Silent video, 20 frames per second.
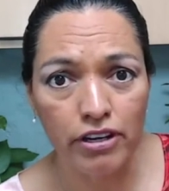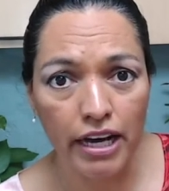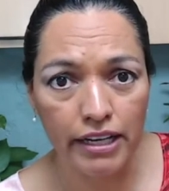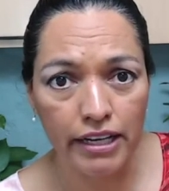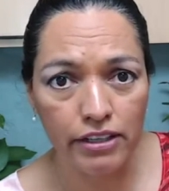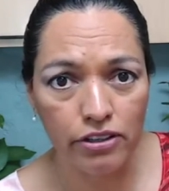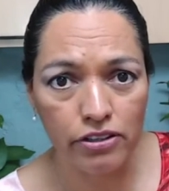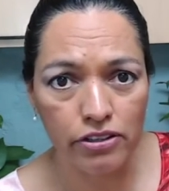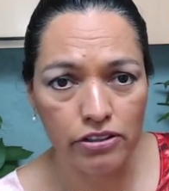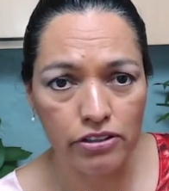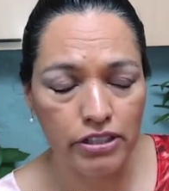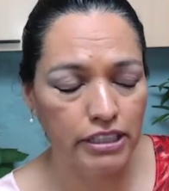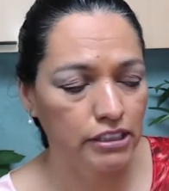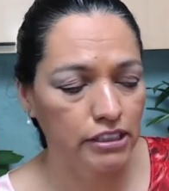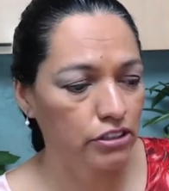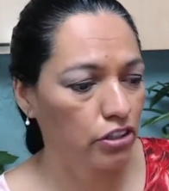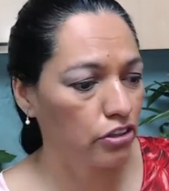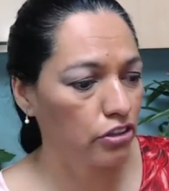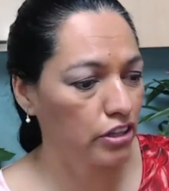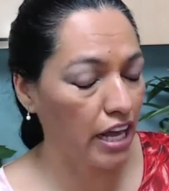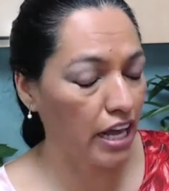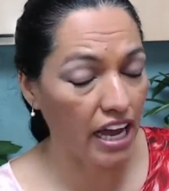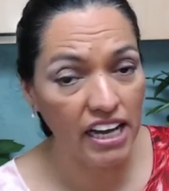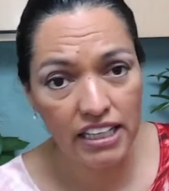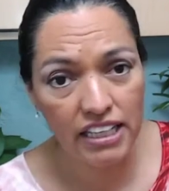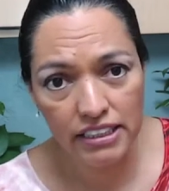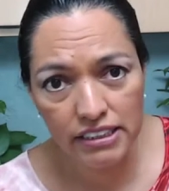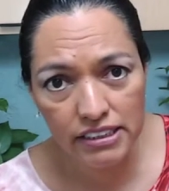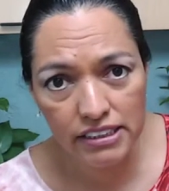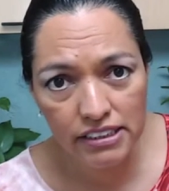I know it's not
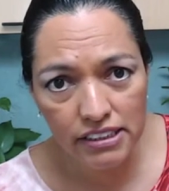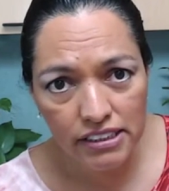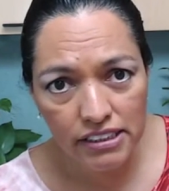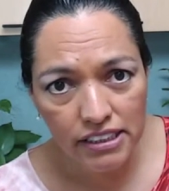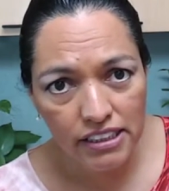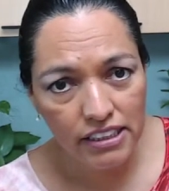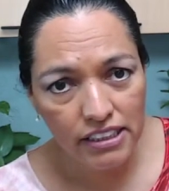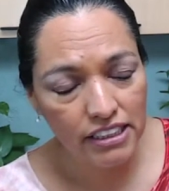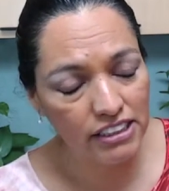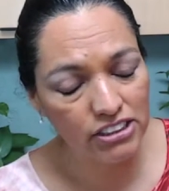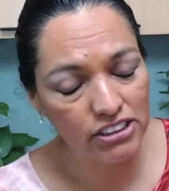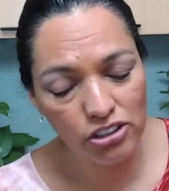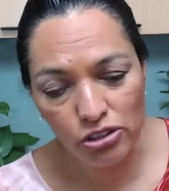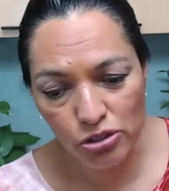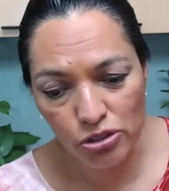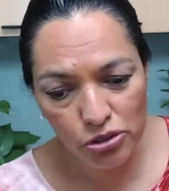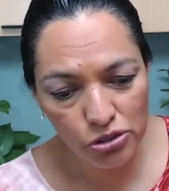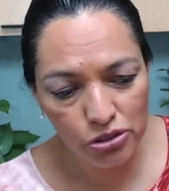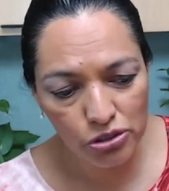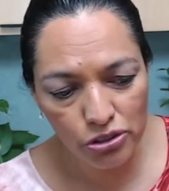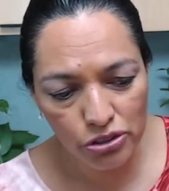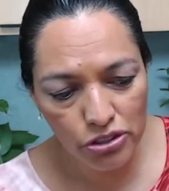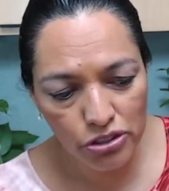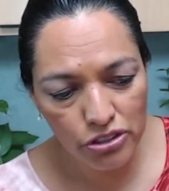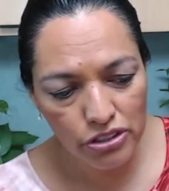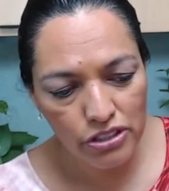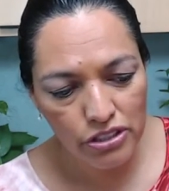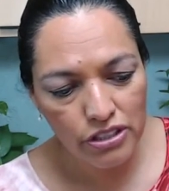nice. It's not good.